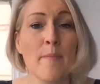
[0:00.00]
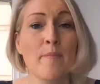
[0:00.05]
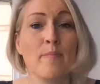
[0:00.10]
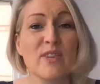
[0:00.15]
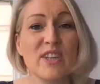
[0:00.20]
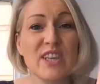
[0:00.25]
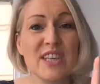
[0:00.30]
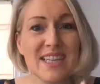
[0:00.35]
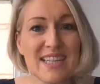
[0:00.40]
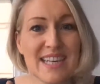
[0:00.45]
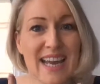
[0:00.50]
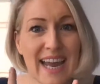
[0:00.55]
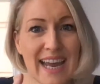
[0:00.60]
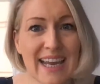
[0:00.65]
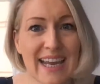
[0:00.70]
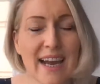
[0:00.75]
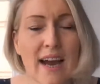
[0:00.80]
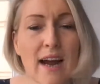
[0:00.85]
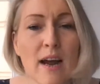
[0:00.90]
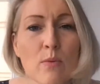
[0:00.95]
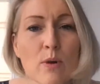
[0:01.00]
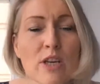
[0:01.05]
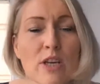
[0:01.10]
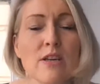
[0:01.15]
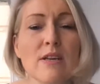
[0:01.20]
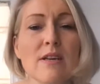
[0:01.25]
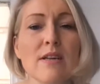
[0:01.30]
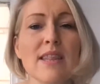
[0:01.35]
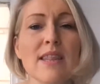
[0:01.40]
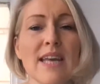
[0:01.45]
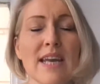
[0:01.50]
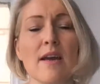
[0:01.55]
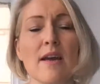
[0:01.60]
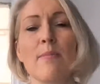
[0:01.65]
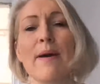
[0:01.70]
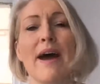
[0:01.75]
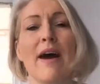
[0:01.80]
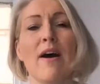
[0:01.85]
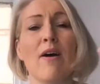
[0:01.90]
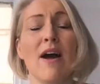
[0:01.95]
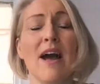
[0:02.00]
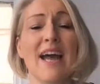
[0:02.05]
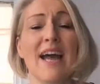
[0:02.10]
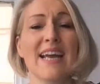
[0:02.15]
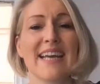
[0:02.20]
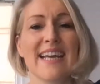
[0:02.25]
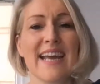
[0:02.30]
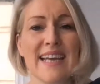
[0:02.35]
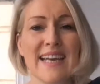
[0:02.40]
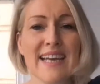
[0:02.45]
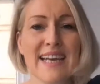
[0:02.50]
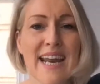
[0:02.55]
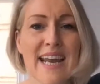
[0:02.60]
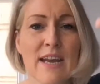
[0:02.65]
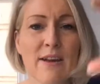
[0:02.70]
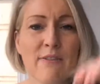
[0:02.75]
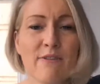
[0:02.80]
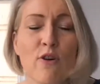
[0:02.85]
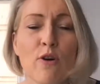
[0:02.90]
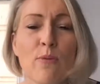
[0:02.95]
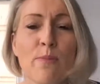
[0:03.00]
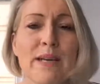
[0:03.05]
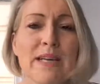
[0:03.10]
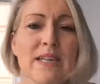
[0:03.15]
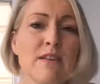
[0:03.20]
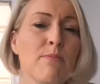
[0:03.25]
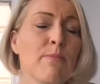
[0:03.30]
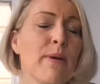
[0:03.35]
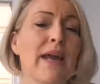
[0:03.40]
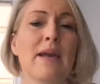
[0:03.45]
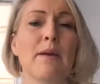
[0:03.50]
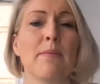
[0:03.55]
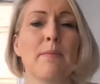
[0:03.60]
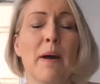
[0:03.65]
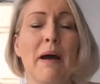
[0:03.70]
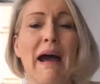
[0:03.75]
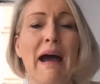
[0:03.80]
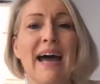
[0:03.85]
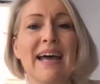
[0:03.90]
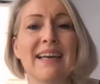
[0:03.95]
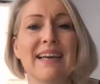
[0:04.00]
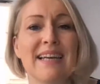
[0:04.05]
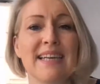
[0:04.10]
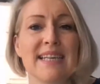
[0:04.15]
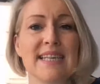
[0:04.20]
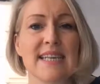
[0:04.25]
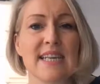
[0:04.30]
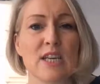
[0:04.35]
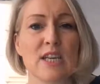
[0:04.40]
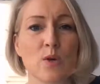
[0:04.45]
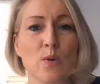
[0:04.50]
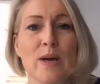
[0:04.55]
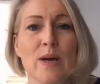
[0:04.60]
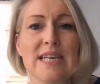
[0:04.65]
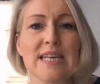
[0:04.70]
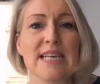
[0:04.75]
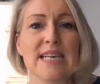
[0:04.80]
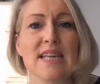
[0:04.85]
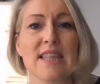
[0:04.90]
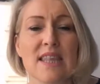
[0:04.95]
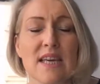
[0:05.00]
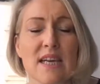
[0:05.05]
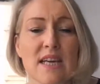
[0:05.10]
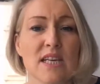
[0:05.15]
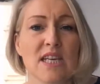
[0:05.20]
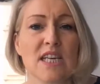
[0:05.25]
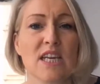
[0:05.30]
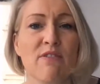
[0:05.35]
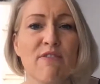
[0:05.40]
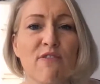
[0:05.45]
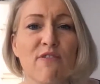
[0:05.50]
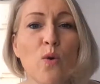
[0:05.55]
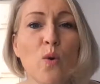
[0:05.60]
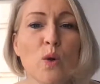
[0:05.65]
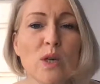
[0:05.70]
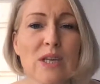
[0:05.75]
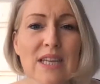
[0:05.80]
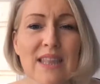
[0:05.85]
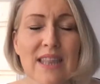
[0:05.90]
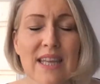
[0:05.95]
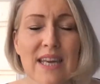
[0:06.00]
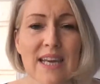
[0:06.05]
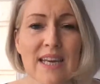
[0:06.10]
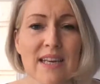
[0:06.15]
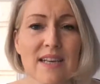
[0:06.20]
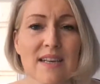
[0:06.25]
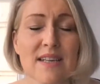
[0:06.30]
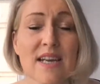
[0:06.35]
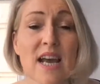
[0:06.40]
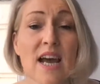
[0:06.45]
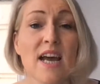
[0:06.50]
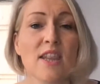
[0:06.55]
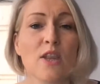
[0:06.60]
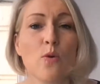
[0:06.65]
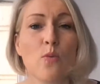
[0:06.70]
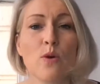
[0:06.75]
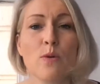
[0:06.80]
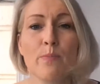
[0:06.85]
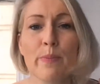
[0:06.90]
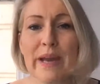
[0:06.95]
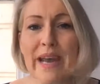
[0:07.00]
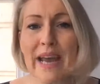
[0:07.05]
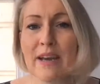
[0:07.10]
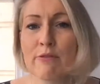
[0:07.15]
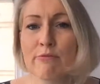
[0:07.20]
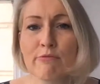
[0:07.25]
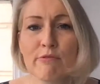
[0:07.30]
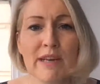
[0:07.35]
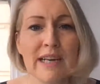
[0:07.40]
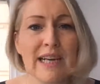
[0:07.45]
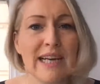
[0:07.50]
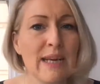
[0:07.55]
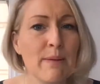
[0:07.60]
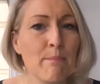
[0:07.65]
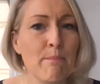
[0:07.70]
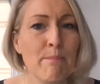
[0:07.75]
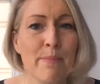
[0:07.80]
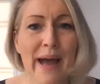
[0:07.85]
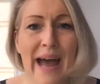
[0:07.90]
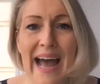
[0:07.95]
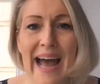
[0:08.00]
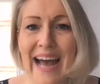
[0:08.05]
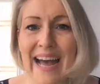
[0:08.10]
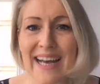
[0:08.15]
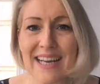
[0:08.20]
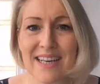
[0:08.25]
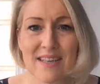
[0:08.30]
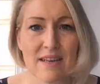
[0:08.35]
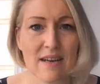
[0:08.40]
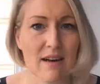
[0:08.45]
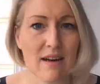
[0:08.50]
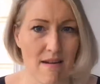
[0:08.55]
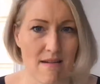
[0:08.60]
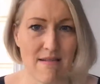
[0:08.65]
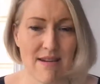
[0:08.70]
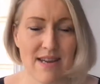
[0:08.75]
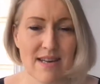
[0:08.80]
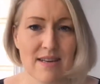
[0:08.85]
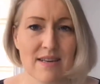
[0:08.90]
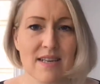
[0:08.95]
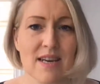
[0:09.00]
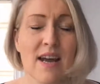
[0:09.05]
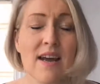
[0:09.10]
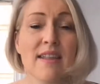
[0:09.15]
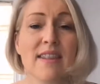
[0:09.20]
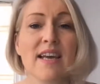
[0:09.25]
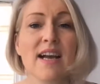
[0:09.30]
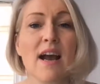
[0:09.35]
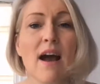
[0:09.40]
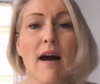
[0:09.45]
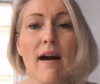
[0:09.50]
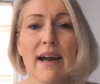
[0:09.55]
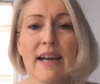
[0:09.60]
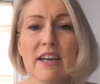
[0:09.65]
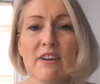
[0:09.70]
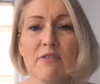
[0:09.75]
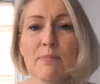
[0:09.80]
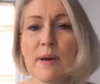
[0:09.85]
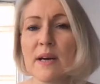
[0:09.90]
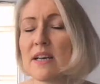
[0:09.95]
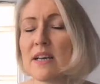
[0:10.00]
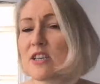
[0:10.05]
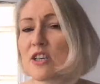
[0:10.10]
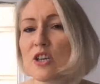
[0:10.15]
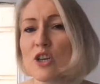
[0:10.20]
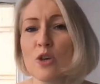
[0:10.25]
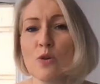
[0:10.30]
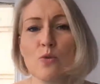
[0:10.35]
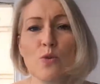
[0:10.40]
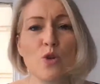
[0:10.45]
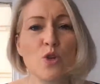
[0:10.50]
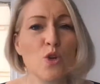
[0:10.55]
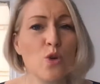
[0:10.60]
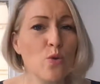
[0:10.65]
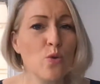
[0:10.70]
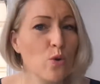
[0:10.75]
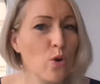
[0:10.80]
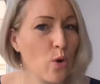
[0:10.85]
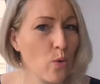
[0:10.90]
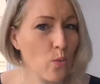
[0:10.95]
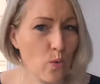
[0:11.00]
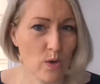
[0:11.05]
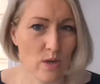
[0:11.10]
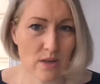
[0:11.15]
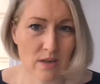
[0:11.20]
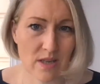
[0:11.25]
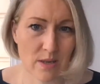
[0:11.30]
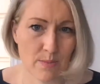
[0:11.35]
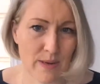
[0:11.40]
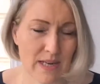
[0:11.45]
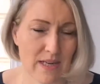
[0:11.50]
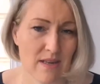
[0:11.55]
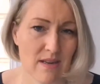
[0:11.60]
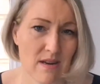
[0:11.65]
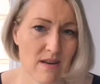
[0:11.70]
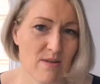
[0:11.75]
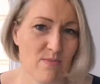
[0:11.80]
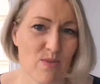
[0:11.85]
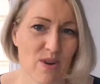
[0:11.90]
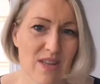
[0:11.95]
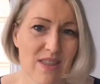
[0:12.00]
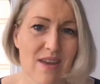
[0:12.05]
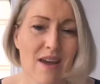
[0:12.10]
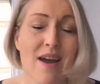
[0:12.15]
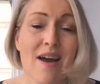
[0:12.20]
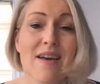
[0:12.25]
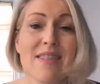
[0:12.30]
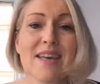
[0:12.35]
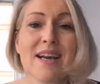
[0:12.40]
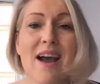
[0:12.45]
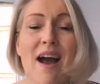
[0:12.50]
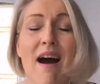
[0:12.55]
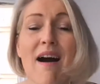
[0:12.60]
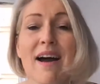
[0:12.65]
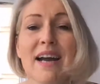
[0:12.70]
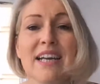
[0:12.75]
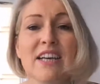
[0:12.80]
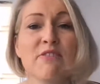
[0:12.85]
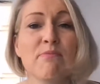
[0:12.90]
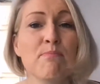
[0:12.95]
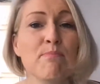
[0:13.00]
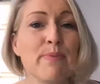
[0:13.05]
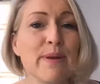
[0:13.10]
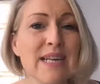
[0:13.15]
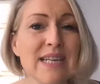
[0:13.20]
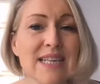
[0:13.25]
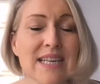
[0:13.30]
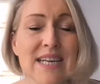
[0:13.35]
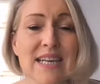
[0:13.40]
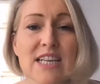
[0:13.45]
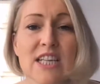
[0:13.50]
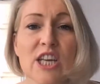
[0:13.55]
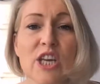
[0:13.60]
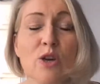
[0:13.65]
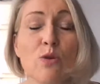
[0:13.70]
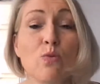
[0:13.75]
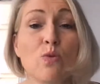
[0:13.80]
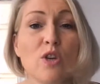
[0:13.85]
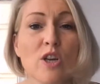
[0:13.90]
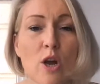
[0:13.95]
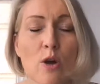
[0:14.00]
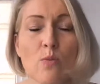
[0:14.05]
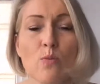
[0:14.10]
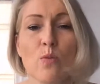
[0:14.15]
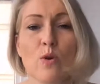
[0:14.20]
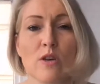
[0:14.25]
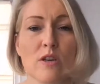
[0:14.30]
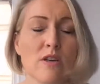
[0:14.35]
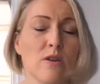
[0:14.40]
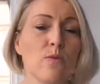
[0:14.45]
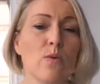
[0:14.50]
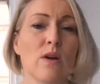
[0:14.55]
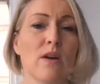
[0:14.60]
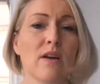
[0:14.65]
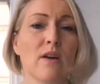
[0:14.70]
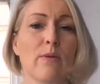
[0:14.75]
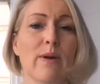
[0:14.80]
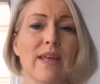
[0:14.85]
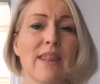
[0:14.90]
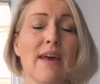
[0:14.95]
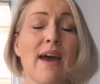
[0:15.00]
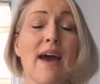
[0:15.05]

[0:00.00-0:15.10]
today I want you to think about getting an A4 piece of paper and listing 20, 30, 40 things that would be a really bad client, the kind of person you do not want to spend time with, the kind of business that you don't want to work with.